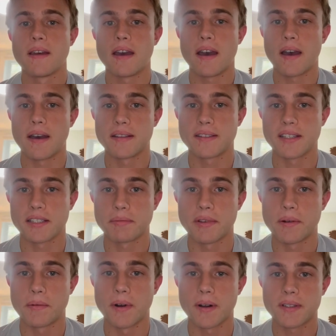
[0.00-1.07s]

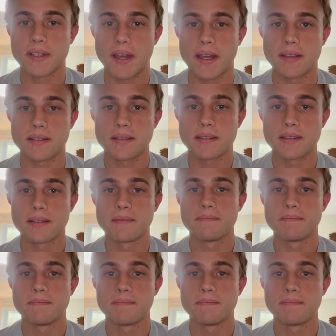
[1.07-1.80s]
6-minute walk tests.